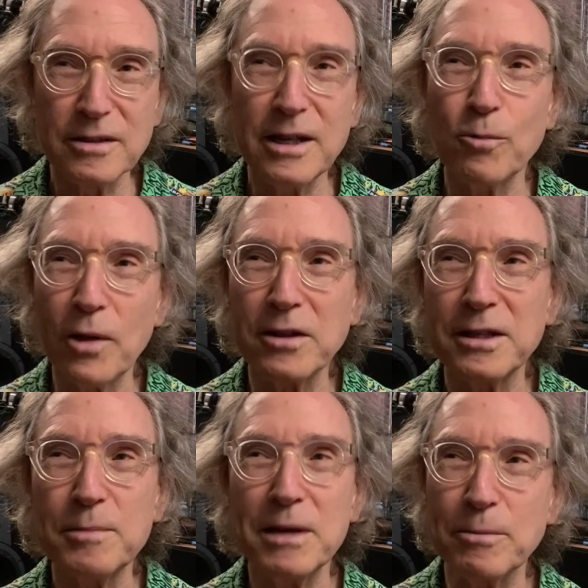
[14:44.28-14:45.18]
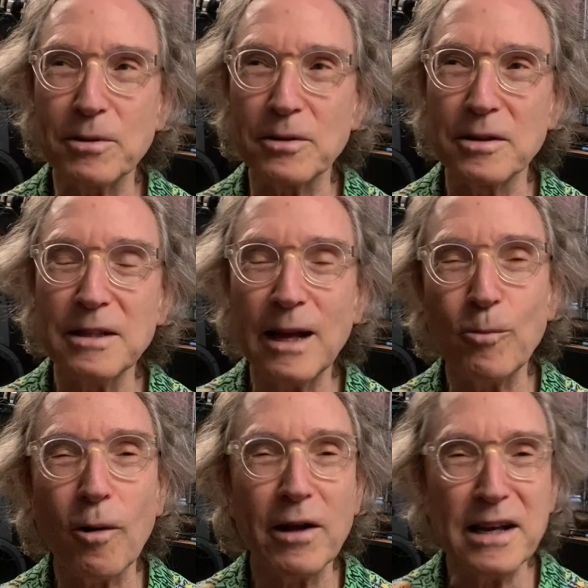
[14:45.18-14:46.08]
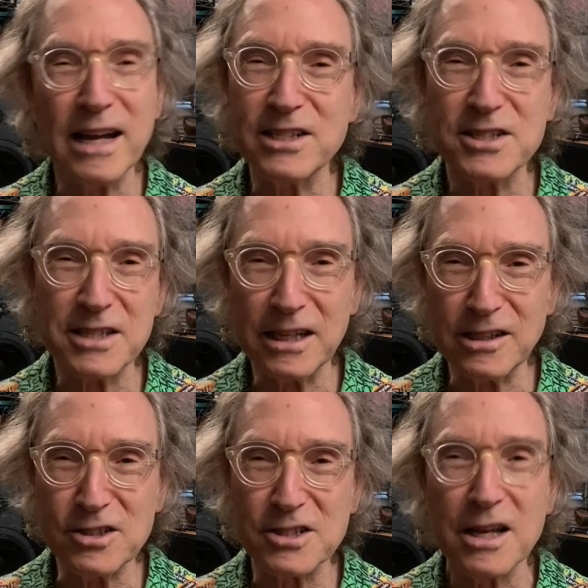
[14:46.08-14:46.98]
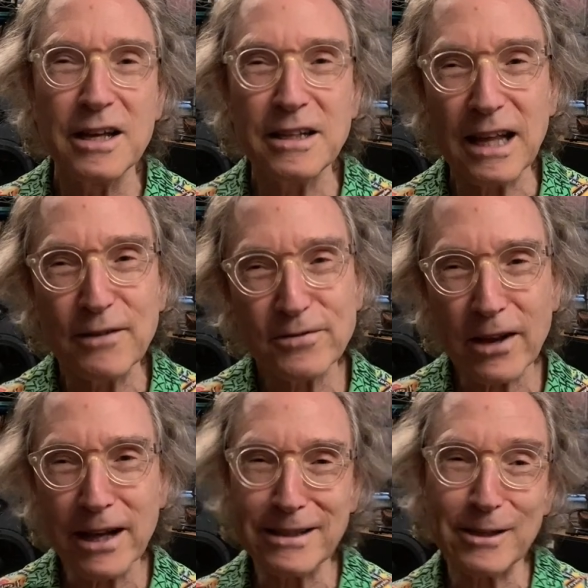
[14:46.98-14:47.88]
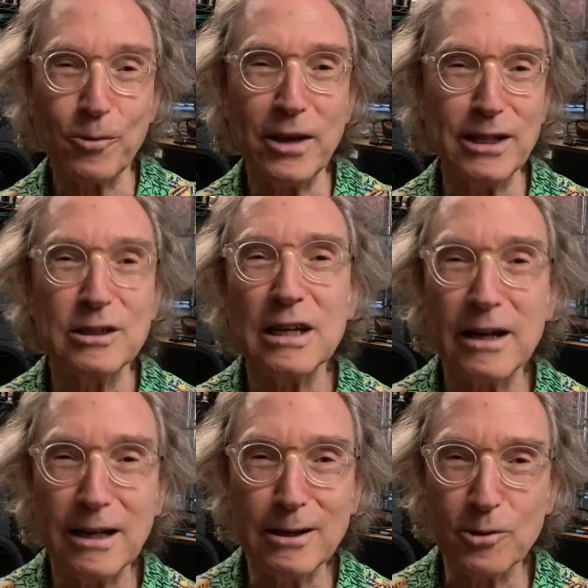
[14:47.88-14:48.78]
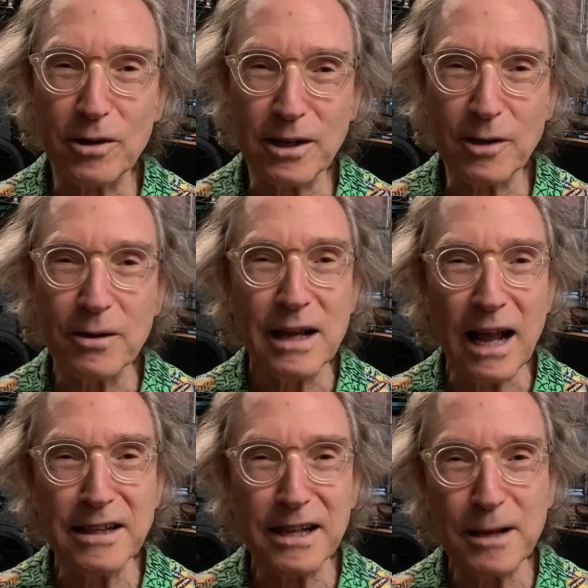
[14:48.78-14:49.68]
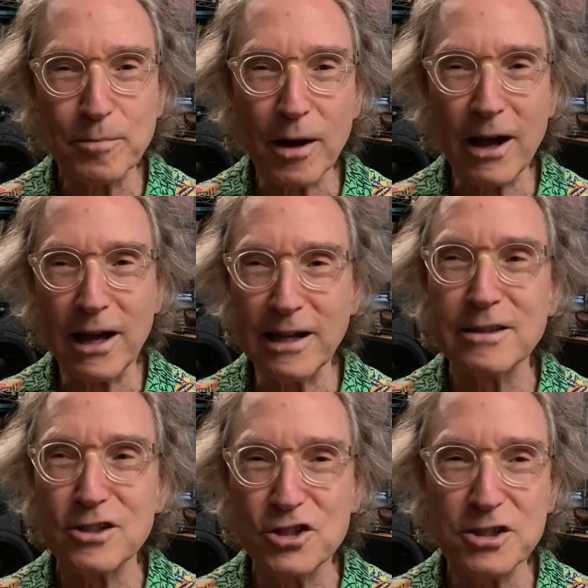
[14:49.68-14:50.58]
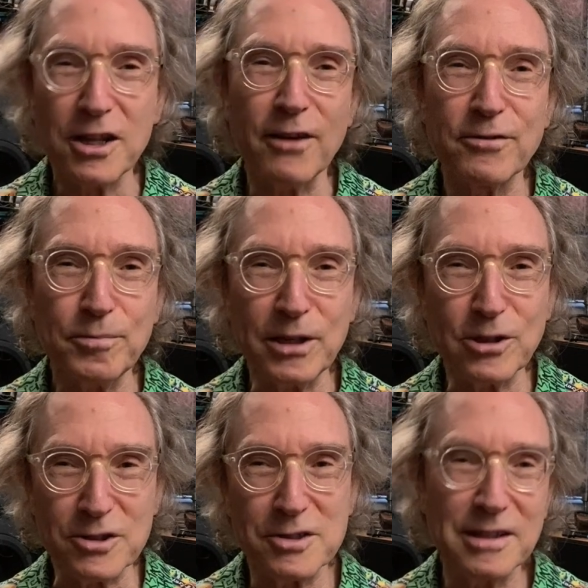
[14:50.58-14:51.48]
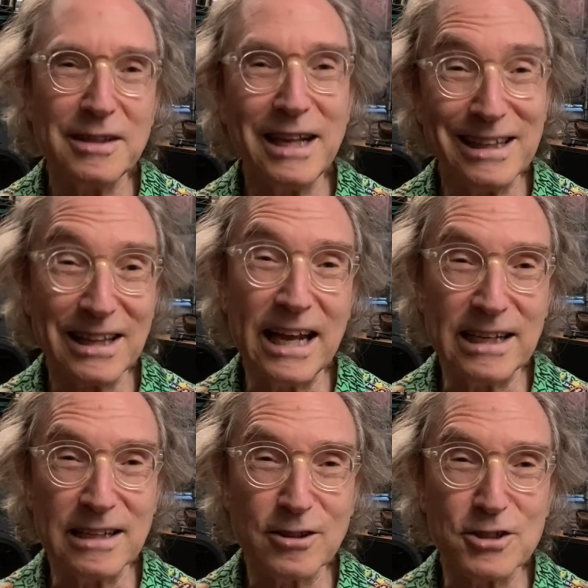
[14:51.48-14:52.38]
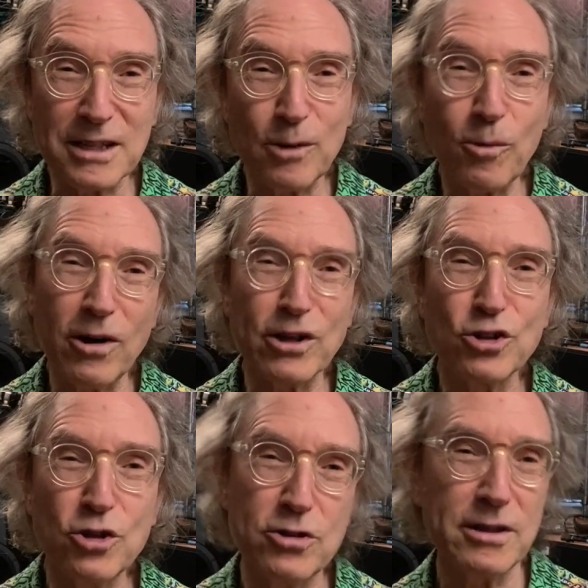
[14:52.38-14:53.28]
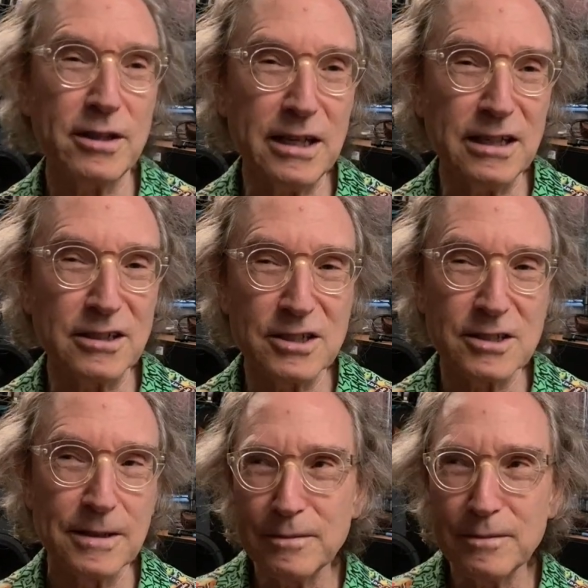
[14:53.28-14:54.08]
They're wealthy people. They want nice things. They find their way into high-end audio, and they buy stuff because they like it, because they want good things.